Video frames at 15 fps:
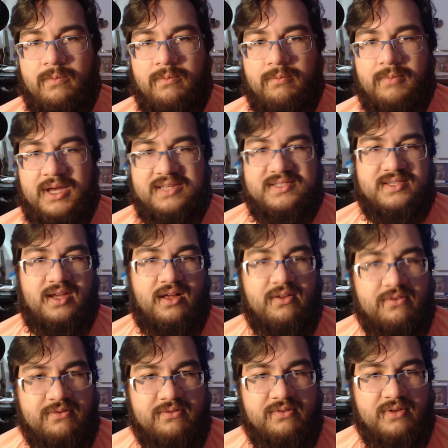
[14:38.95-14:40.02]

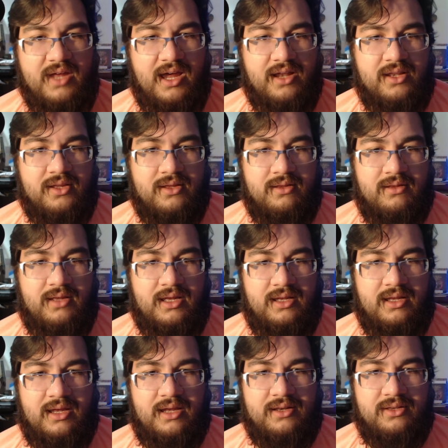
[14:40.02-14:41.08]
myself how
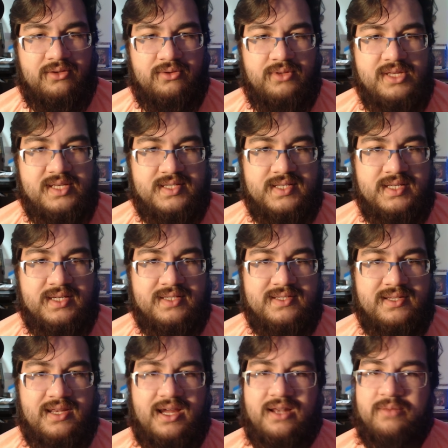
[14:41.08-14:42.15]
to do these things and
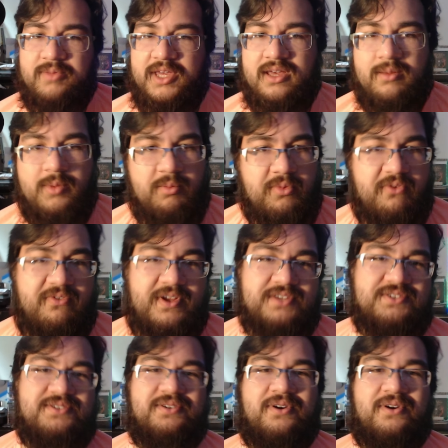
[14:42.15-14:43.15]
how to become a professional